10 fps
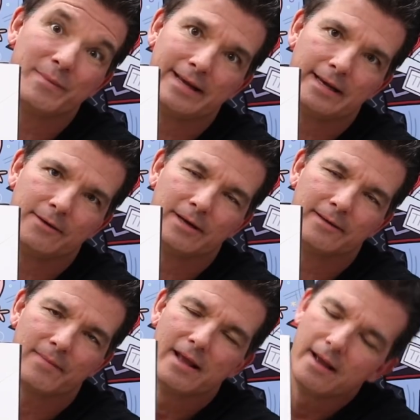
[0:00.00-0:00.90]
me anyway.
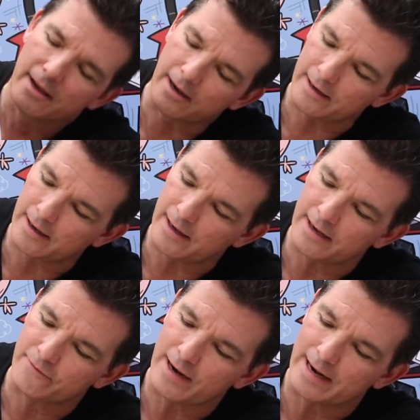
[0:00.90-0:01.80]

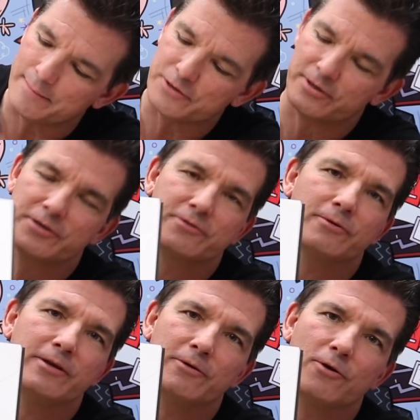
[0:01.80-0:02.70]
And for added measure, I just threw
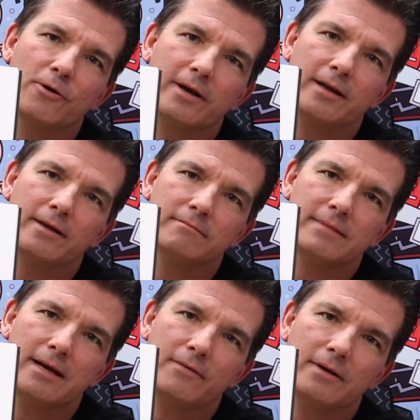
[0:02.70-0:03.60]
a unicorn head in
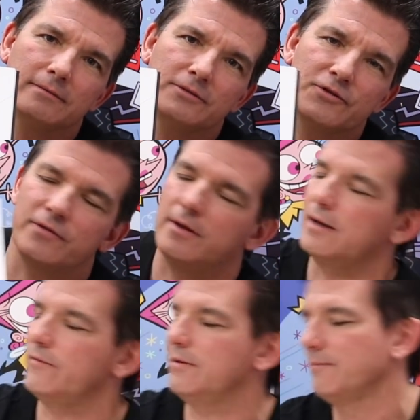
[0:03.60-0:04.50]
down there just for the
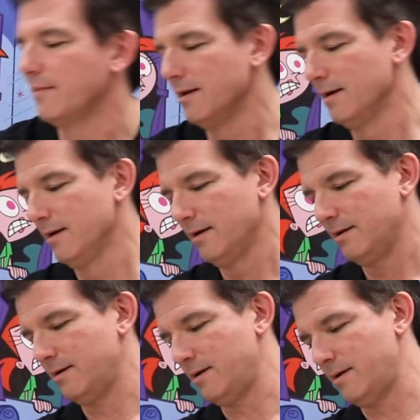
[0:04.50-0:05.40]
heck of it.
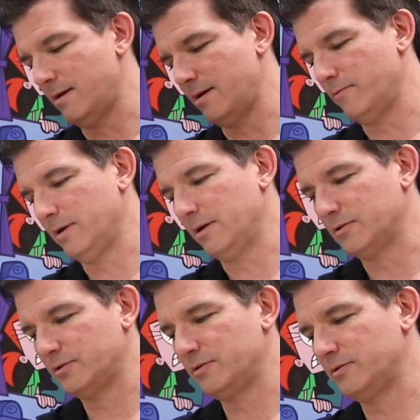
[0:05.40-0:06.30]
And what
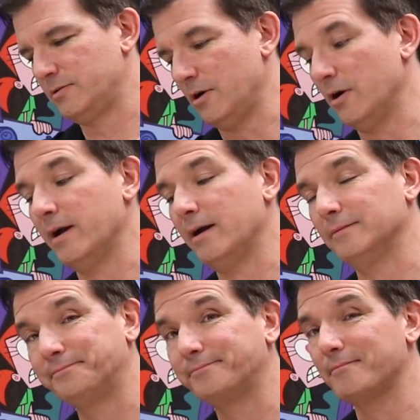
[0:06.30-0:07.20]
else? Oh
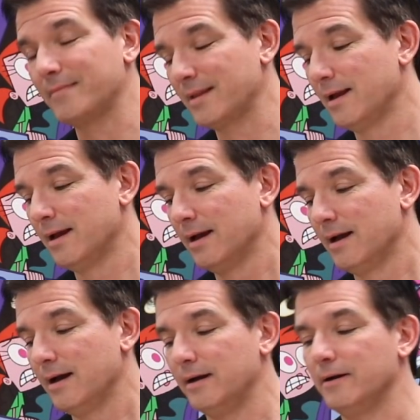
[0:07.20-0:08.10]
yeah,
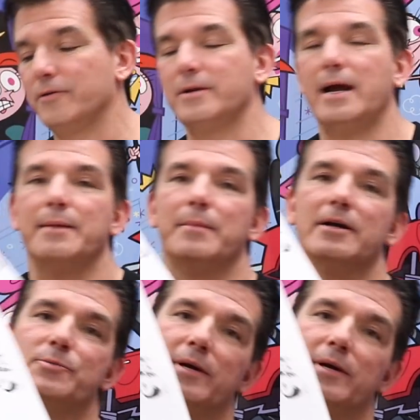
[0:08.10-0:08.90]
another Dynamite